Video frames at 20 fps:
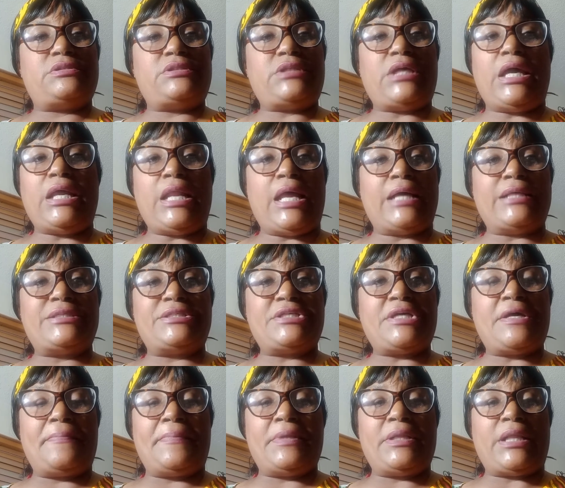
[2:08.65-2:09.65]
they not
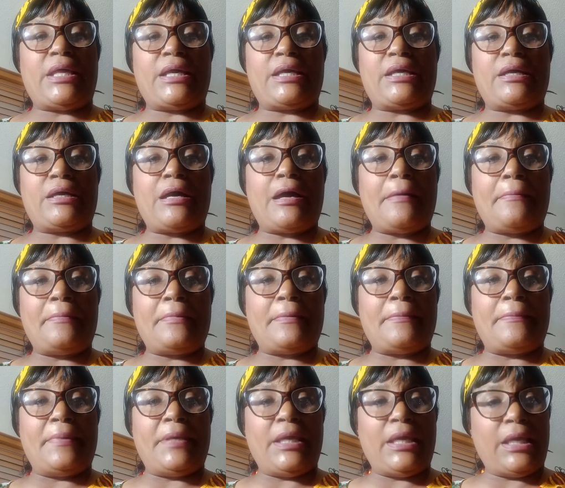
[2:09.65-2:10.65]
jumping like a couple
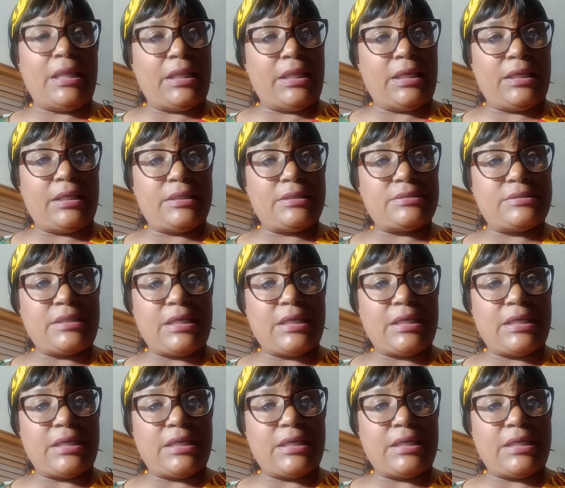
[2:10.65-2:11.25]
of pennies.